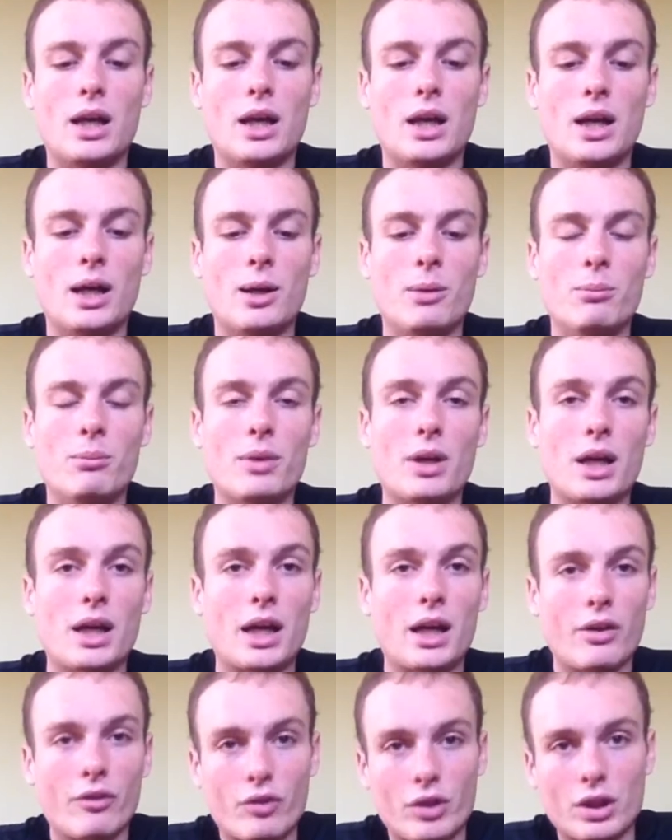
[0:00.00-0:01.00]

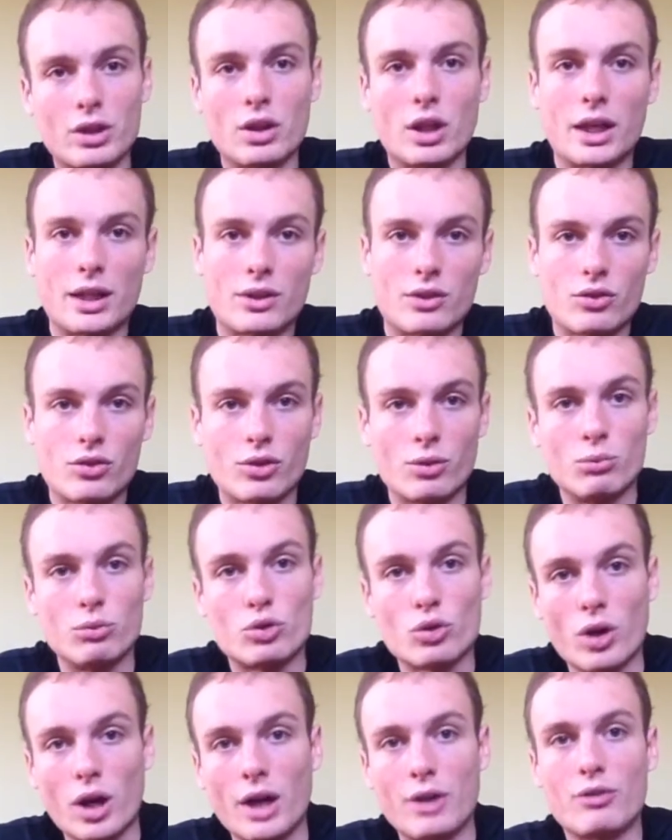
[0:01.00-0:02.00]
having like
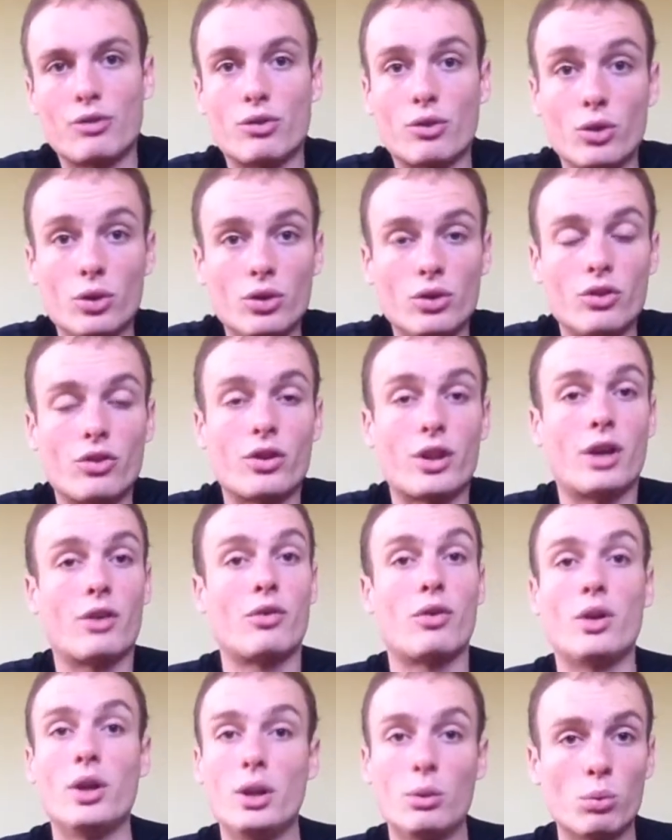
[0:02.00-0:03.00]
some dried fruit and
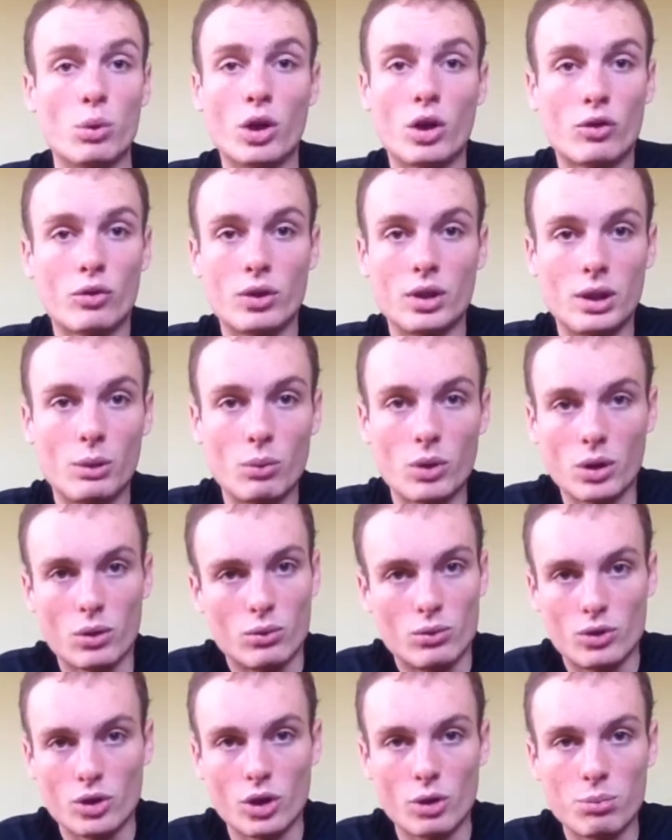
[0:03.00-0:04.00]
stuff, it worked really
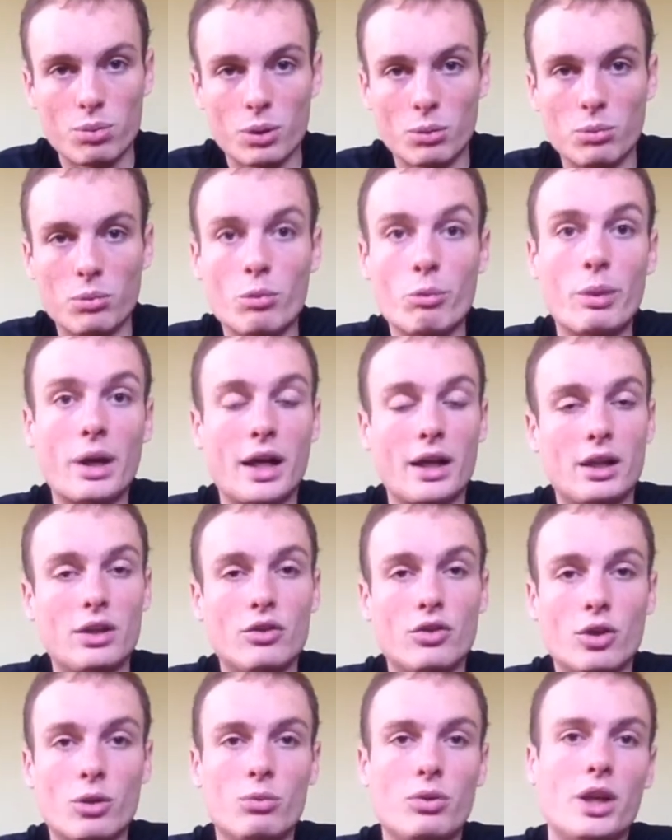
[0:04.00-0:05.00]
well. No problem about it
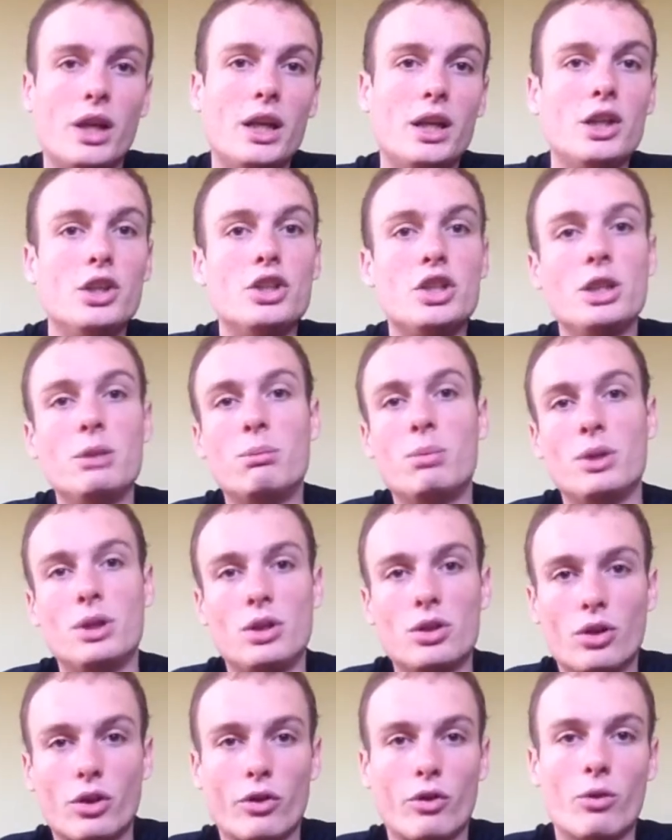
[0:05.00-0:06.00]
in terms of energy,
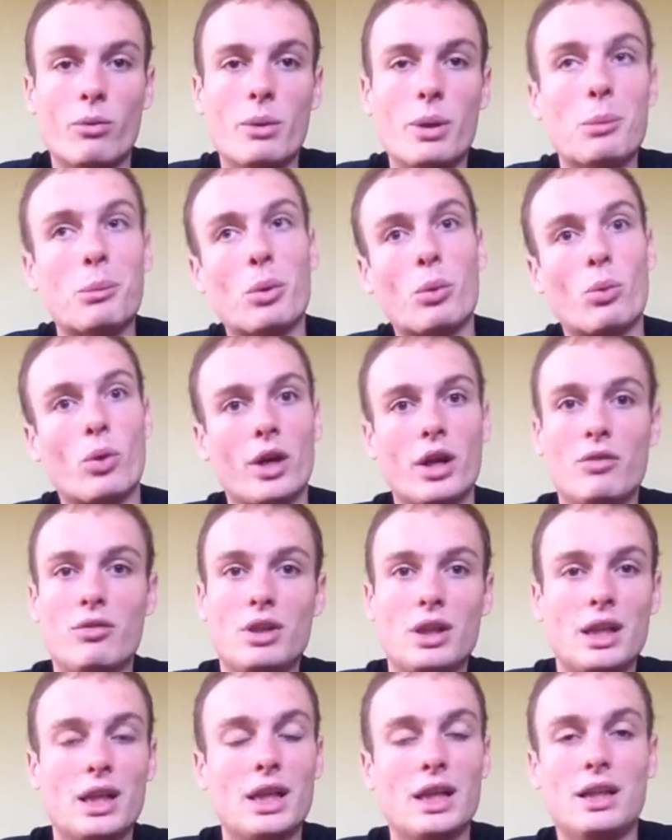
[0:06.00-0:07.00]
but you got to remember,
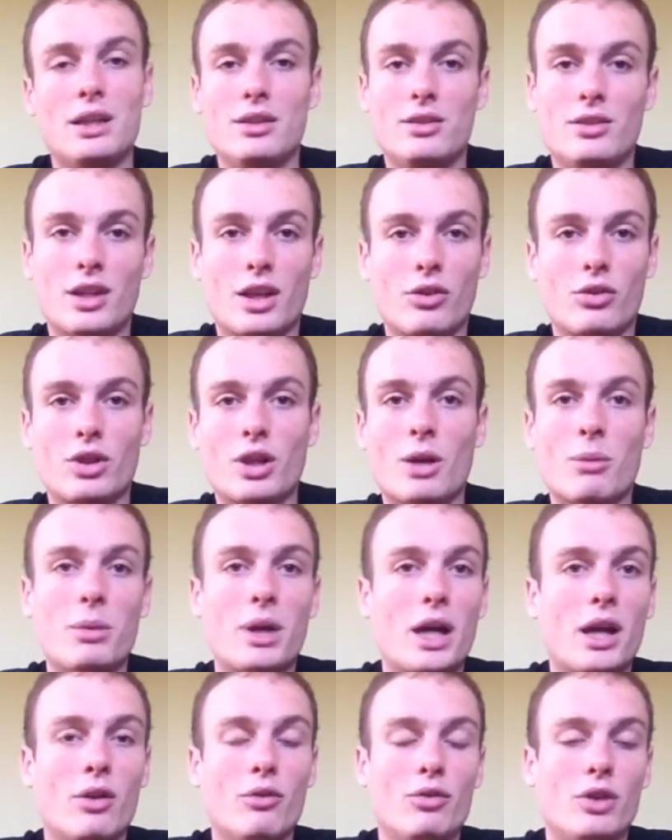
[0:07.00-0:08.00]
whatever you eat does come
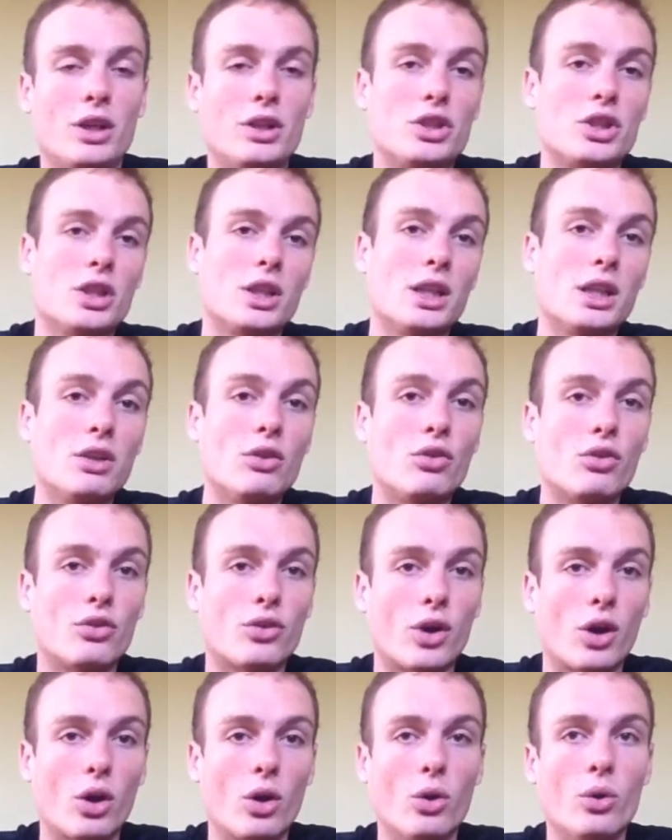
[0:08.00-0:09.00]
out eventually,
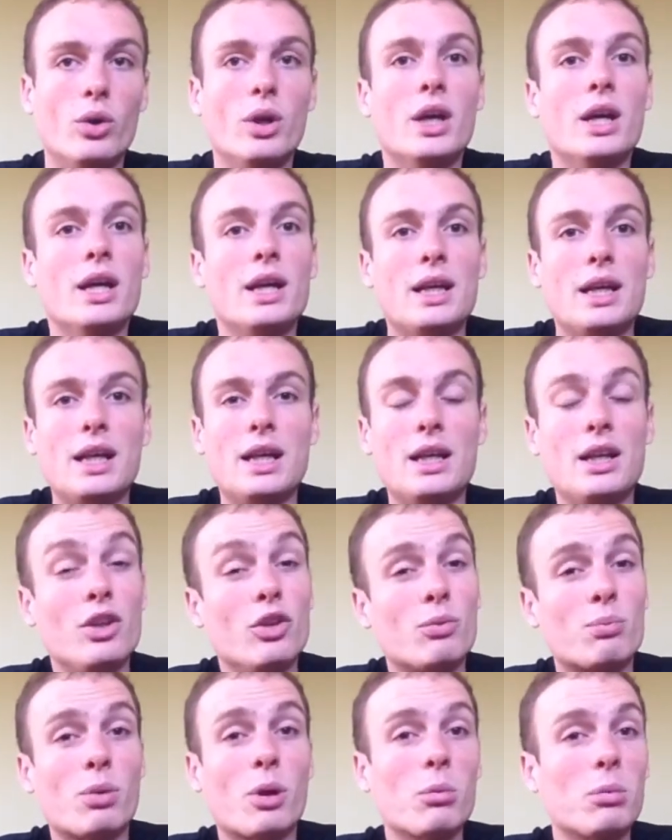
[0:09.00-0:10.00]
so it
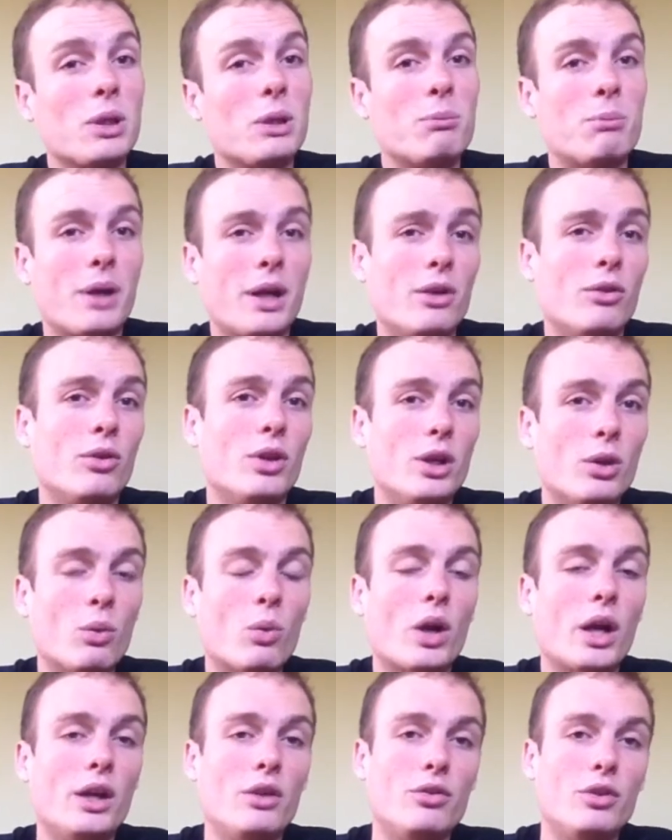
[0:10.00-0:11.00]
is probably better in a
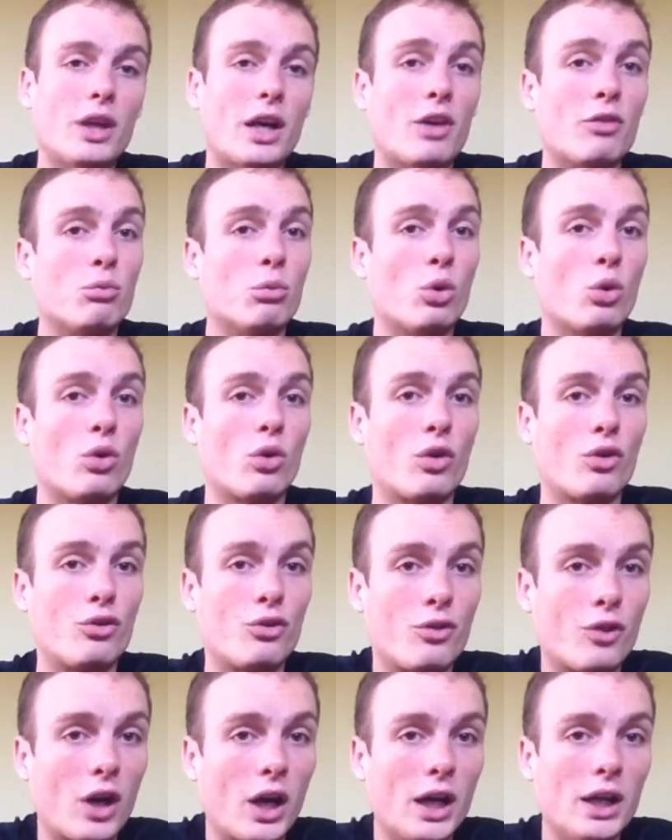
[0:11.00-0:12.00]
way if you have more
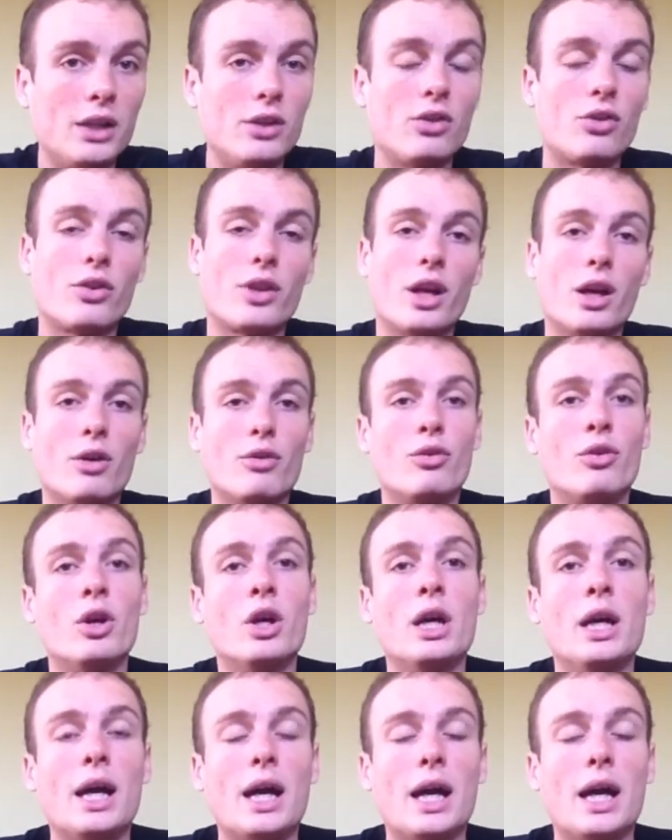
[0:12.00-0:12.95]
refined stuff